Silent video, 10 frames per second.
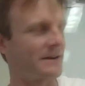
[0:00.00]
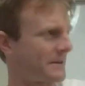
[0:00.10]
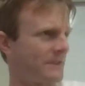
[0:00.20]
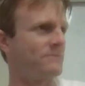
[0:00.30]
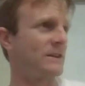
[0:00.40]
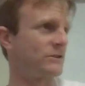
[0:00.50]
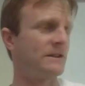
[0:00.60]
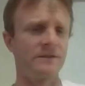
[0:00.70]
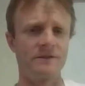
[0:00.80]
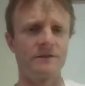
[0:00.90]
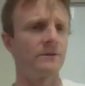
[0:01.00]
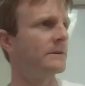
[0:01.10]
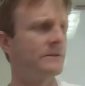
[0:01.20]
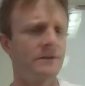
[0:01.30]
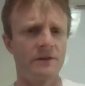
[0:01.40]
convention is 0
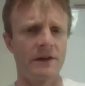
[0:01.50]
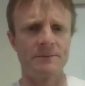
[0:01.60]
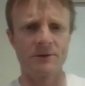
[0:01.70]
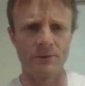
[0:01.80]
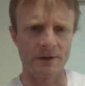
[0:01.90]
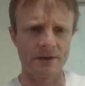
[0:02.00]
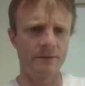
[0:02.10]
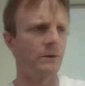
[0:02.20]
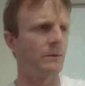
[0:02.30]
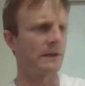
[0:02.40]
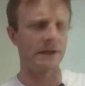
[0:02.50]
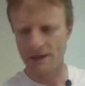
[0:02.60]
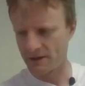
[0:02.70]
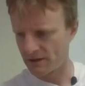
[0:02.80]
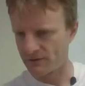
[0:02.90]
is the time coordinate, and we want to get
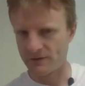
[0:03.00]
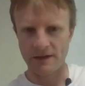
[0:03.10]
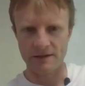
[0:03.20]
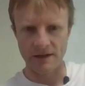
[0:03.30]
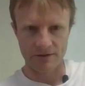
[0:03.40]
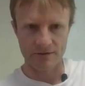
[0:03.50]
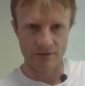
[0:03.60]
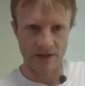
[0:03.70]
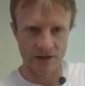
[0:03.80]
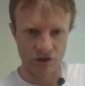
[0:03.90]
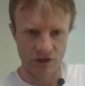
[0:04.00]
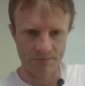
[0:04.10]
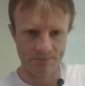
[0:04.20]
close to index notation.